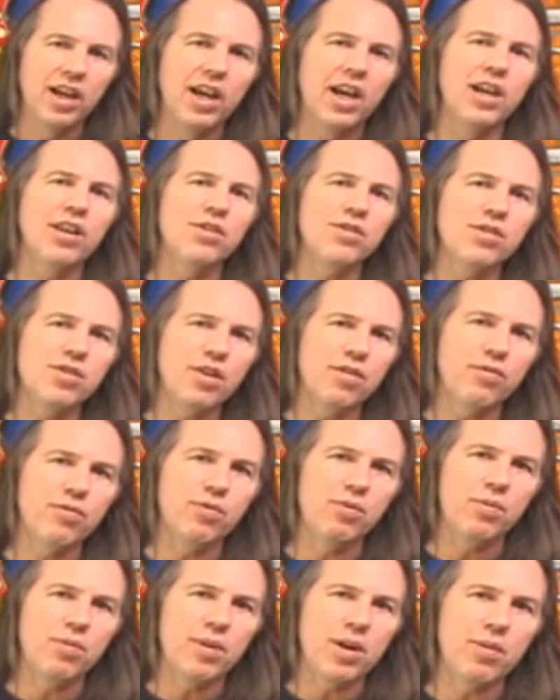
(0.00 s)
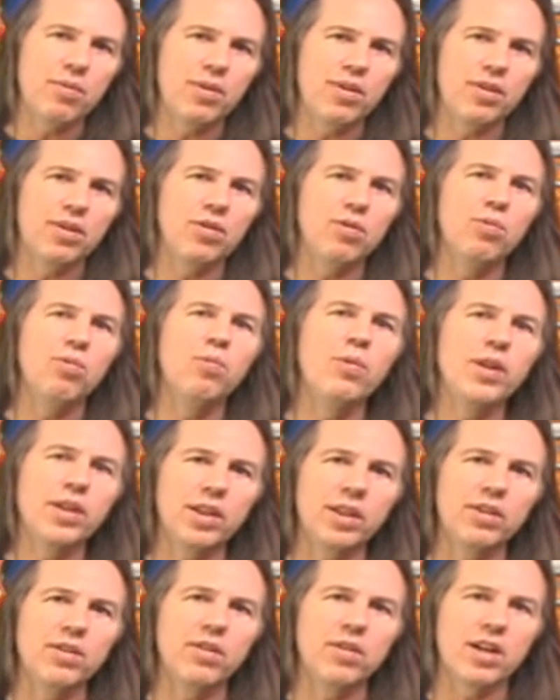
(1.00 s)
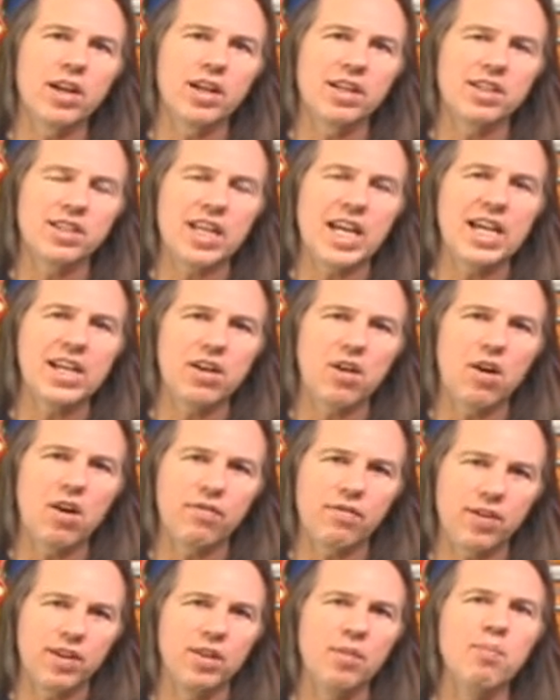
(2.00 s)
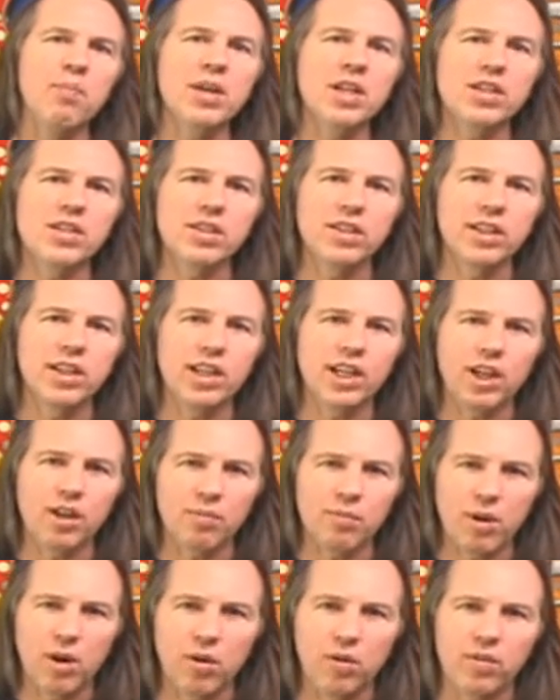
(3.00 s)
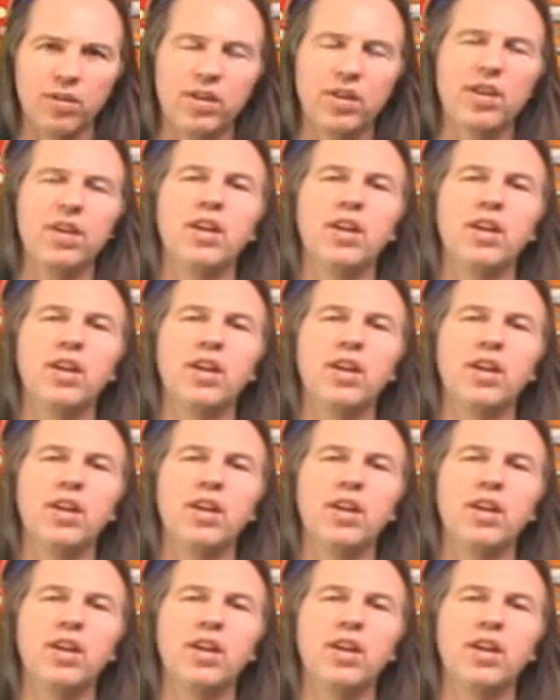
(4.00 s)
and you start fooling around with it, you'll really learn how to take off in the Mixolydian mode,